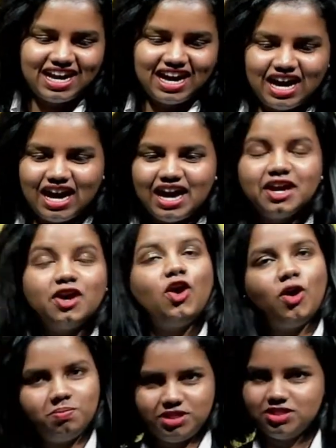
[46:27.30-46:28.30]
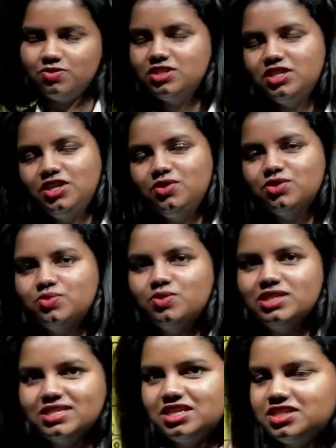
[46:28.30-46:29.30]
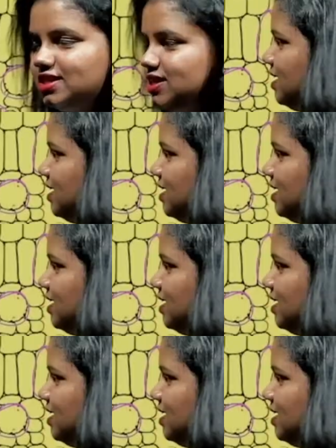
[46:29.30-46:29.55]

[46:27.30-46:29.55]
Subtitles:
I hope this was a useful session,